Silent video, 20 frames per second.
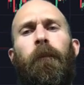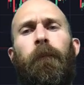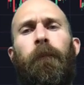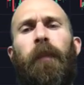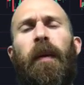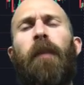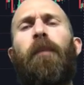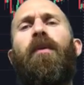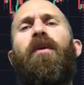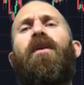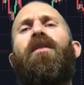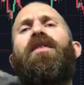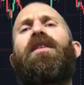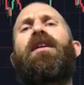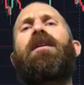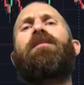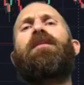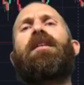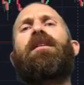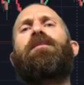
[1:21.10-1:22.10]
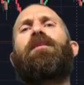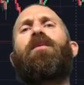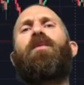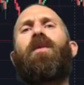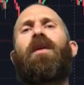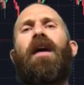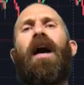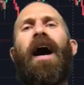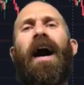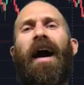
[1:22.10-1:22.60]
people oftentimes ask me
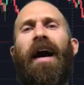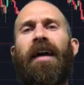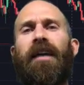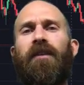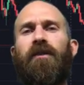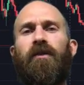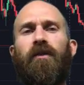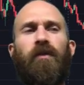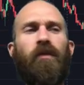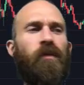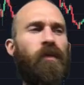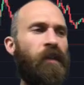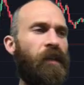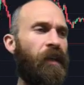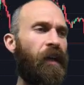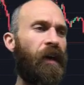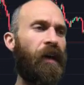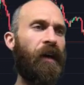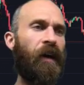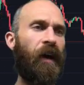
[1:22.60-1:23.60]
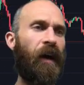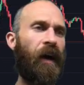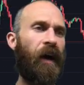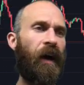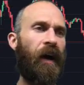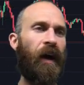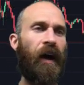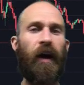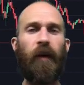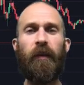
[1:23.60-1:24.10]
what I do. Yeah,
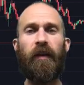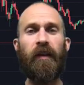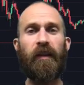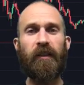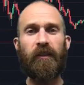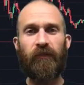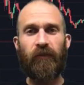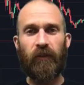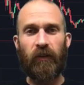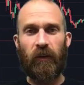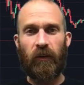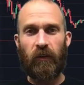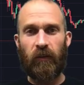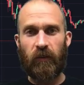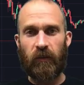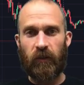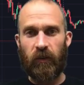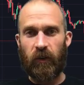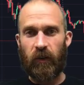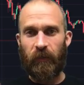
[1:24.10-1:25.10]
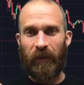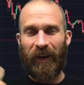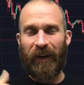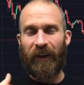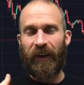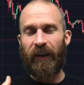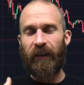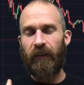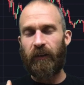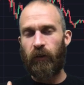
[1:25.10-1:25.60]
I'm in this for the long term. I
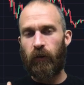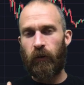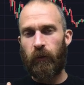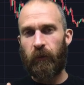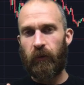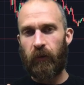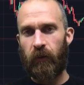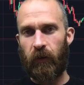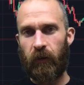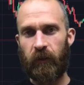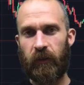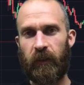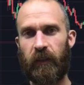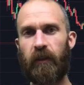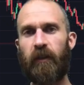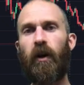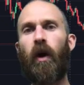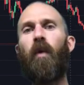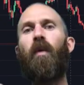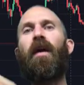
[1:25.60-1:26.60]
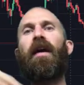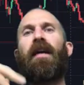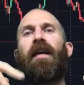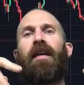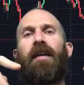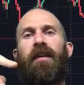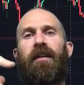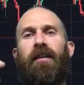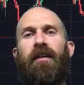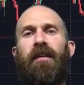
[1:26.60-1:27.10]
get into cryptocurrency
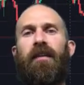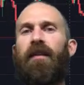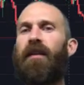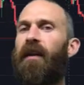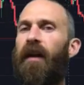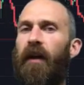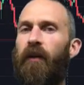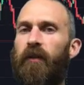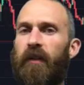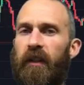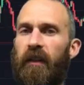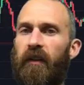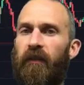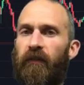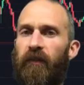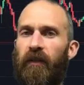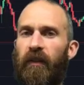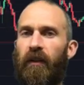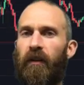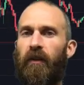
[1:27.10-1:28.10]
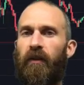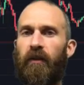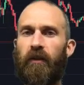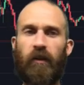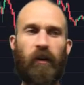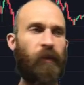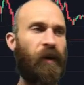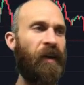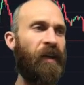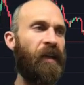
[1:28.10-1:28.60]
knowing that I was in it for the long
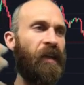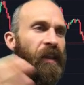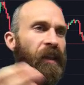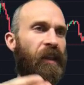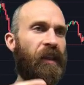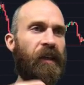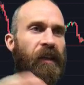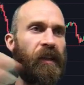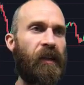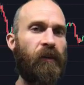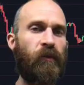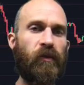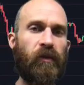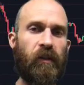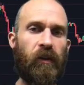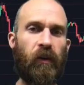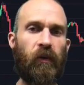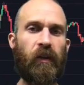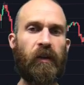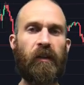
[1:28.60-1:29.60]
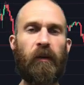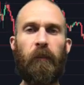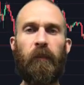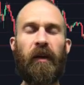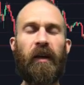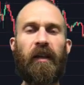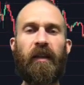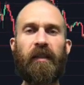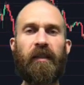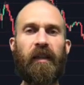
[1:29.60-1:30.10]
term. I didn't think that it was going to
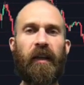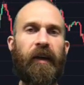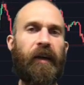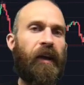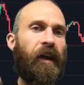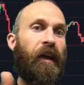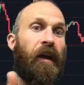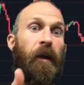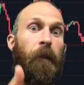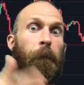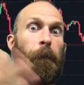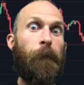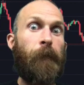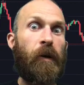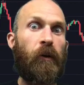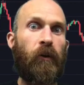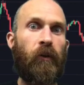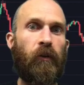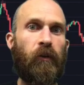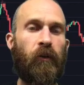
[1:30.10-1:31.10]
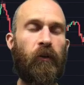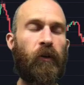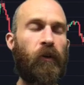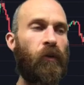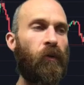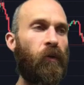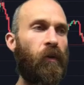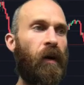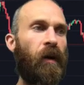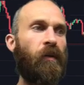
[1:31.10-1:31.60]
be this like miracle
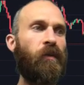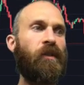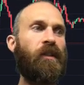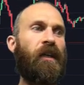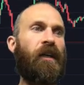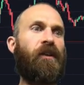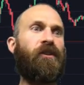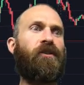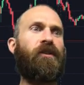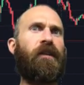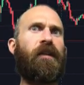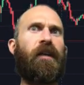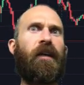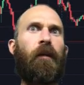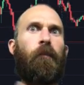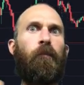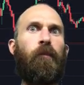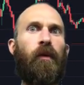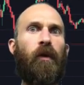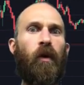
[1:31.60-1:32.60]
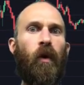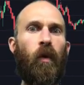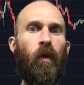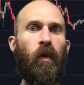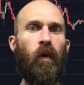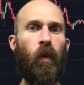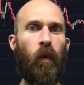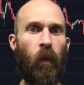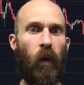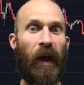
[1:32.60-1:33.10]
cure. I was actually like blown
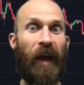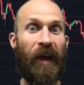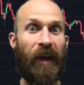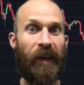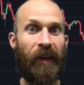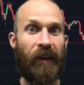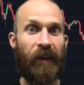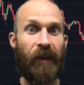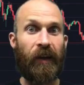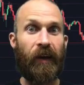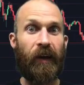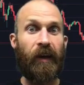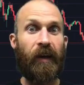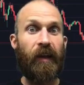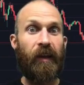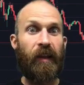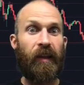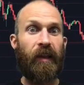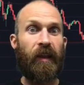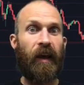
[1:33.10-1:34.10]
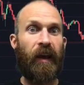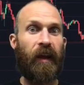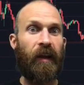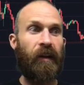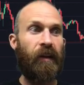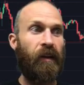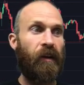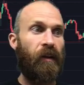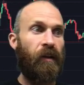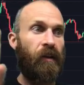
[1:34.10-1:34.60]
away
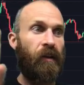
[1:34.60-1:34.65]
that,